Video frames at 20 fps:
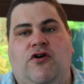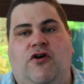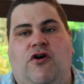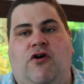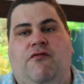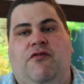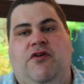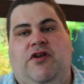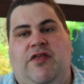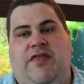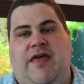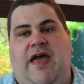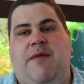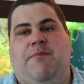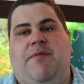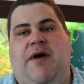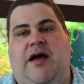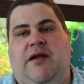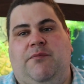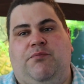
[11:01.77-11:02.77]
over to the
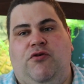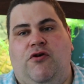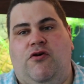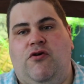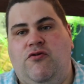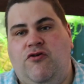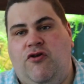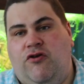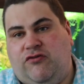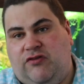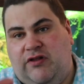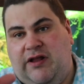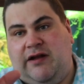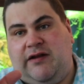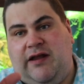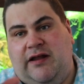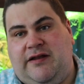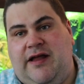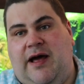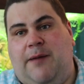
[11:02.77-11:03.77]
iPad Pro using
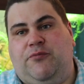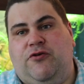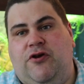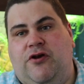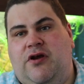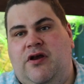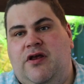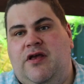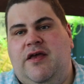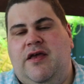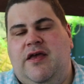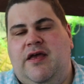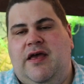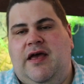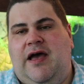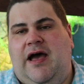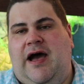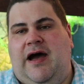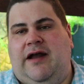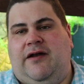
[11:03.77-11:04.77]
that adapter
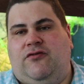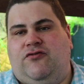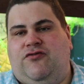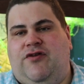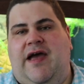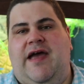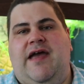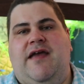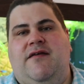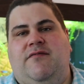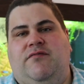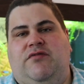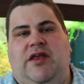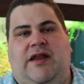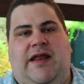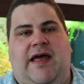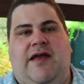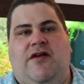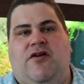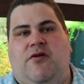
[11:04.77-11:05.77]
and I'll try
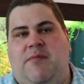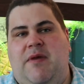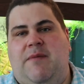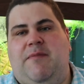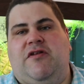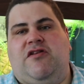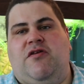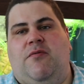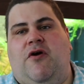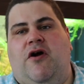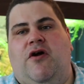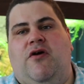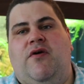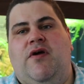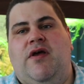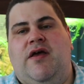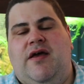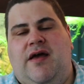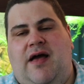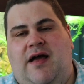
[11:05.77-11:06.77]
tonight or maybe tomorrow
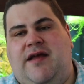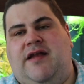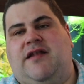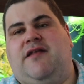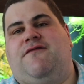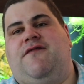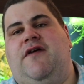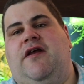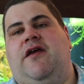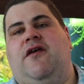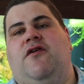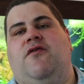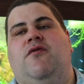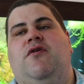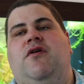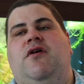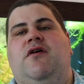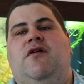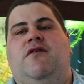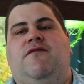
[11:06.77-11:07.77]
I get the video
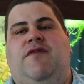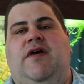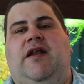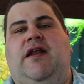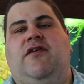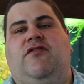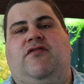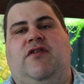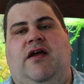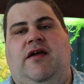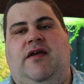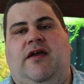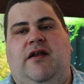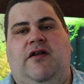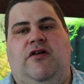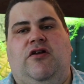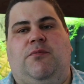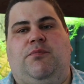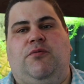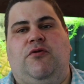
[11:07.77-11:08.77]
finished and get
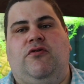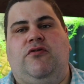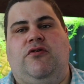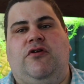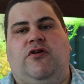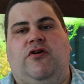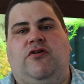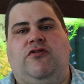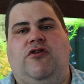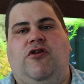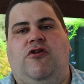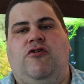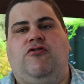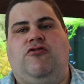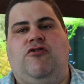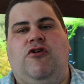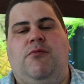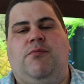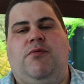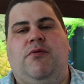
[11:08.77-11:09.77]
it uploaded onto
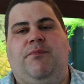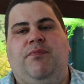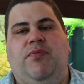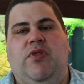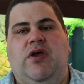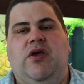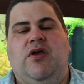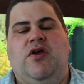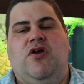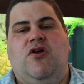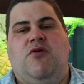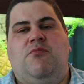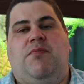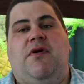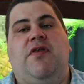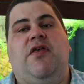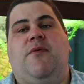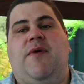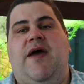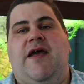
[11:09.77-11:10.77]
YouTube.
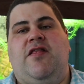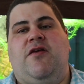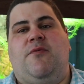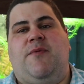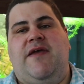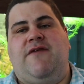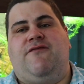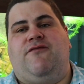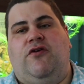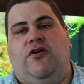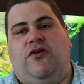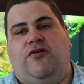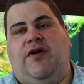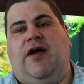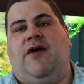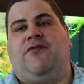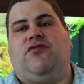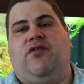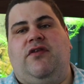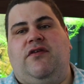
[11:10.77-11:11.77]
By the way, the wee
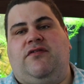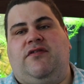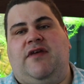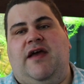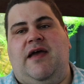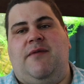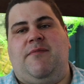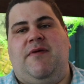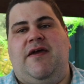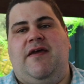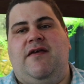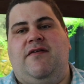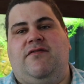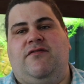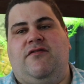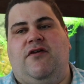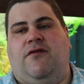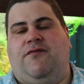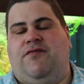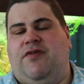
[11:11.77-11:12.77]
photographs of the
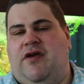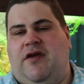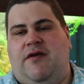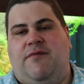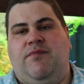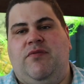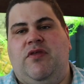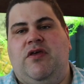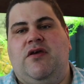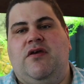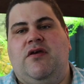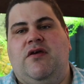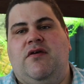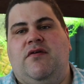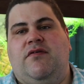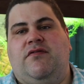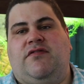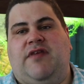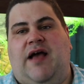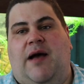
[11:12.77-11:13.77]
Siamese, of the
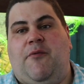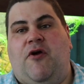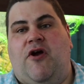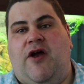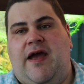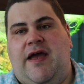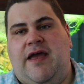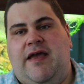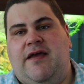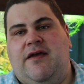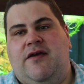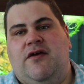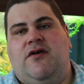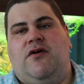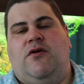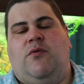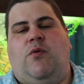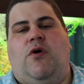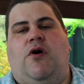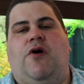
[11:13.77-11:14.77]
samurai
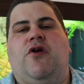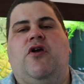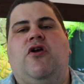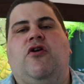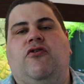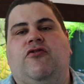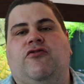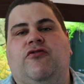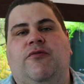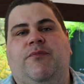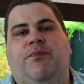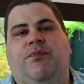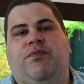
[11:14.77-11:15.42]
warriors,